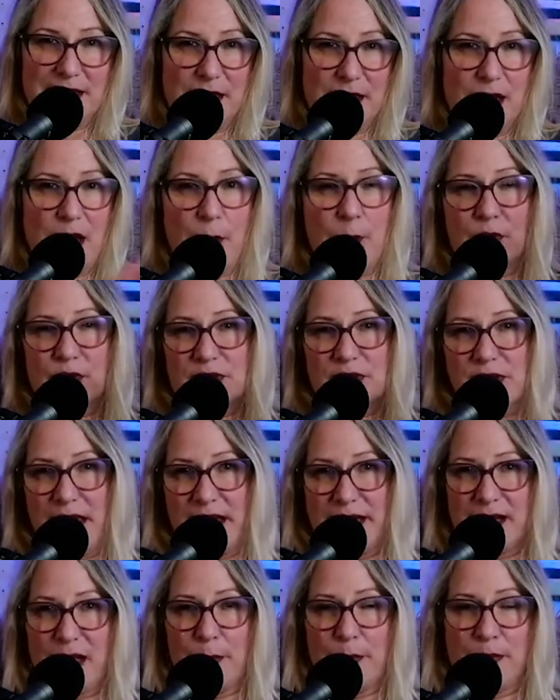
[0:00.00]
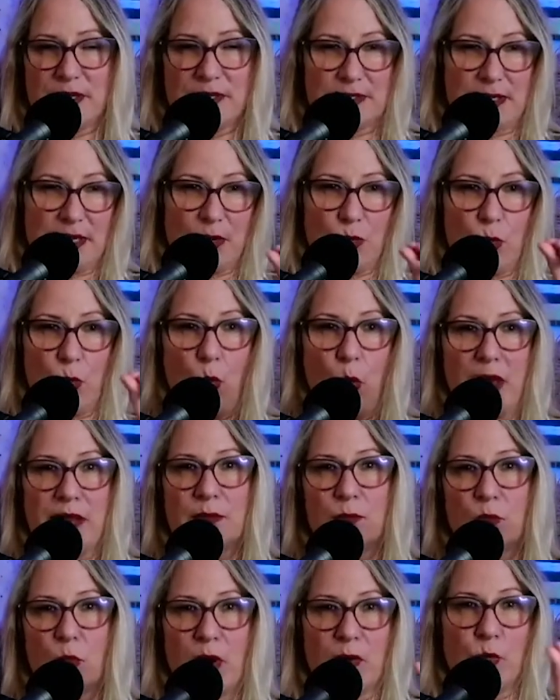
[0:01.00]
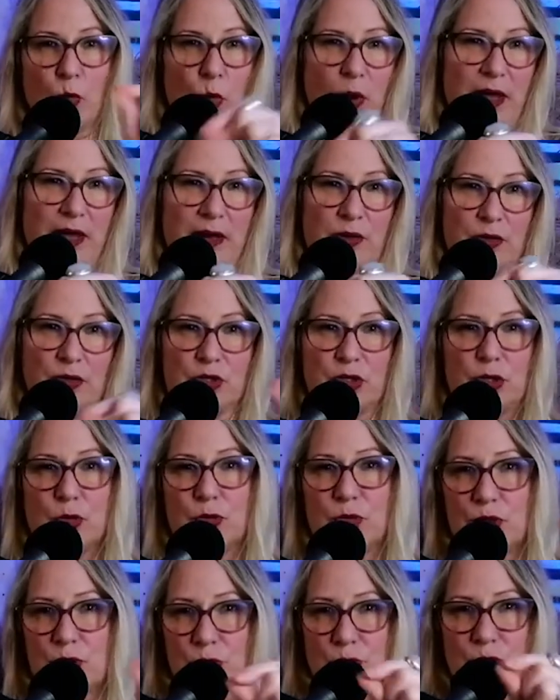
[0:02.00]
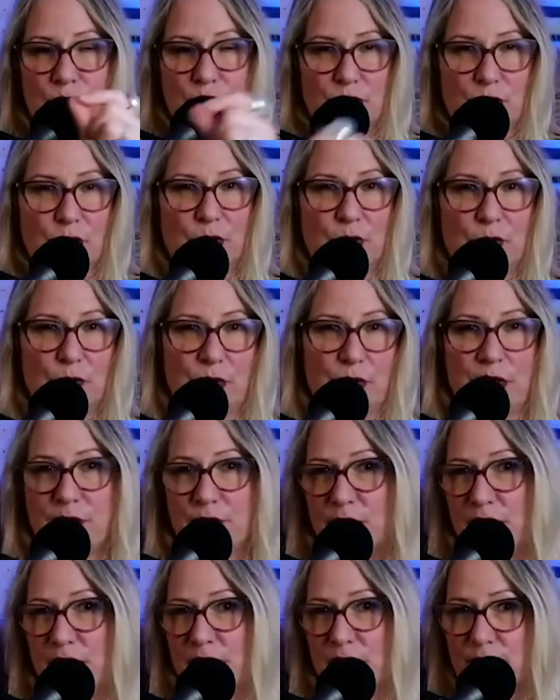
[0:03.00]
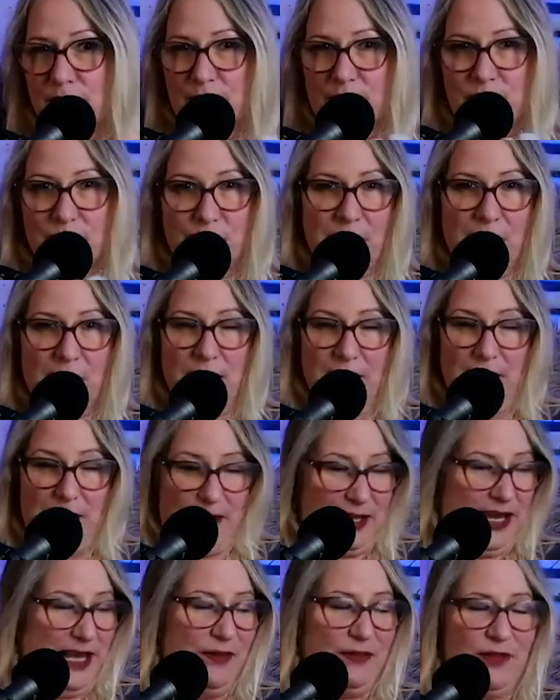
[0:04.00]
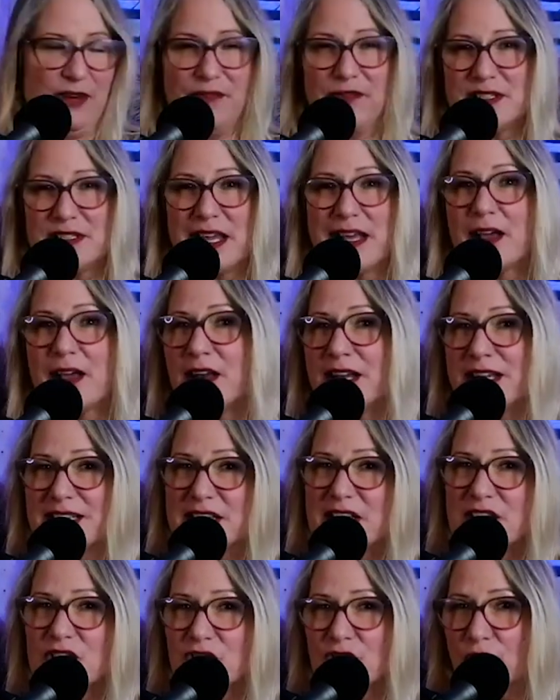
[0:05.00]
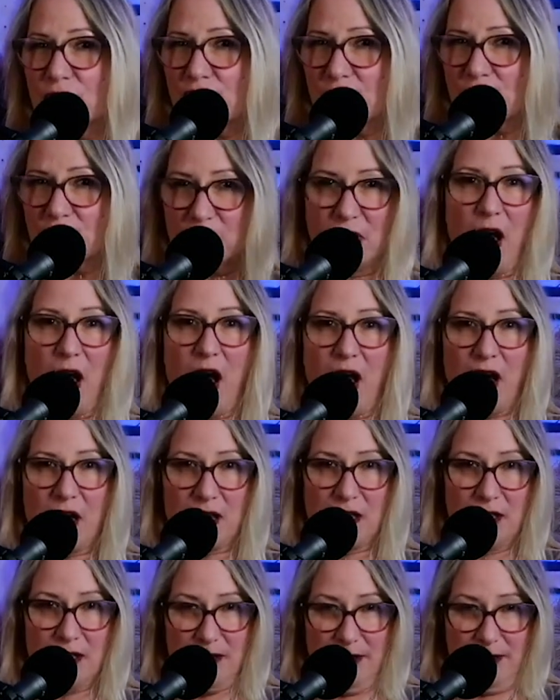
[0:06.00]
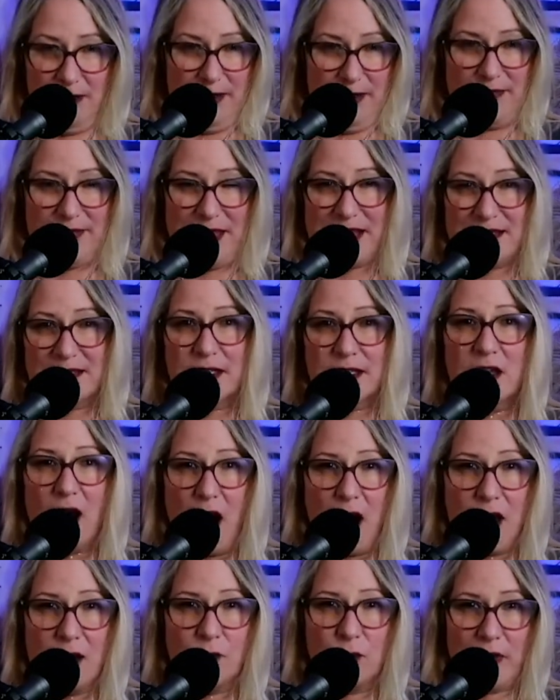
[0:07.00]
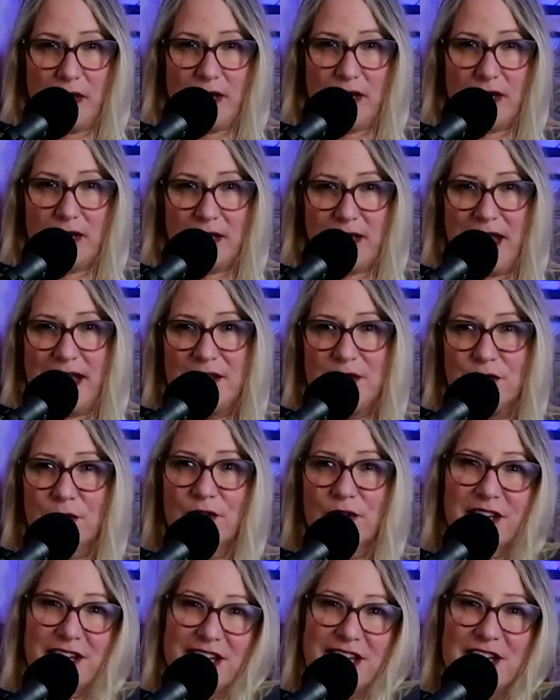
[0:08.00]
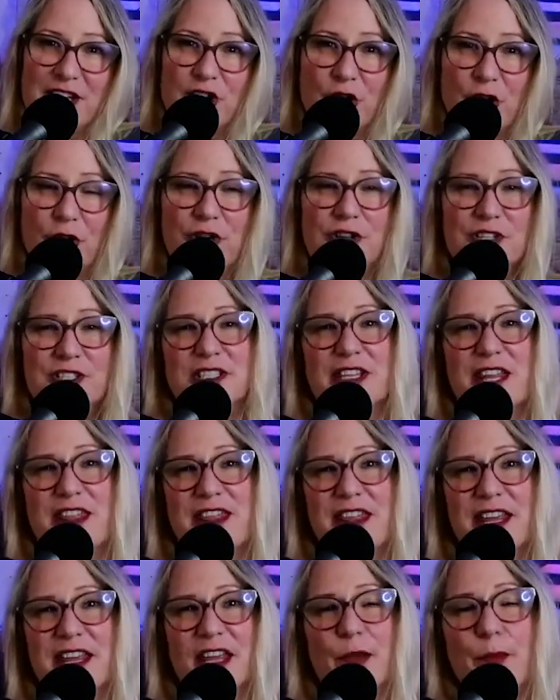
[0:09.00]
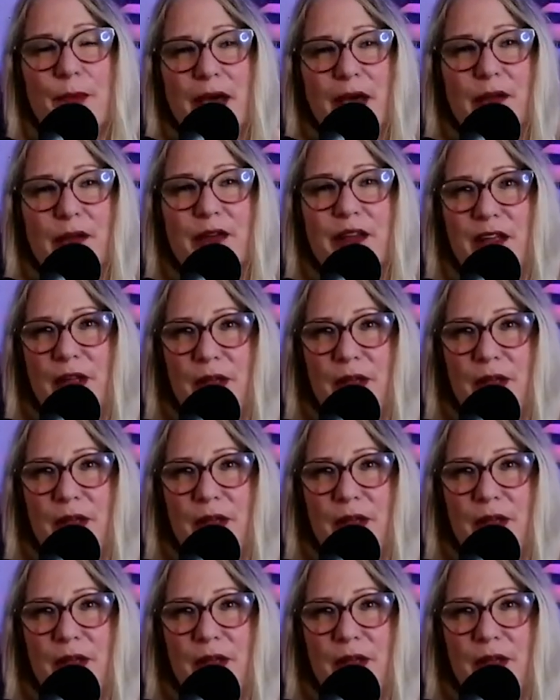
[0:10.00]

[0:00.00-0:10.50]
numbers line up and it's like 111 or 222 or 333, even if it's like on a digital clock, that's a God wink. And you're encouraged to think about